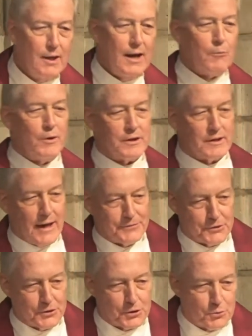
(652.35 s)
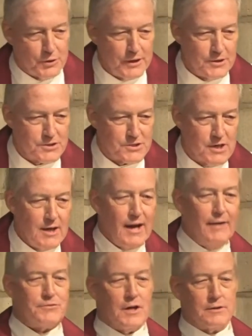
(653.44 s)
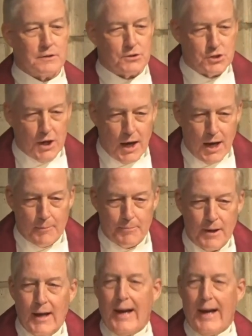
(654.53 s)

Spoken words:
I went and got the degrees. I've done the job.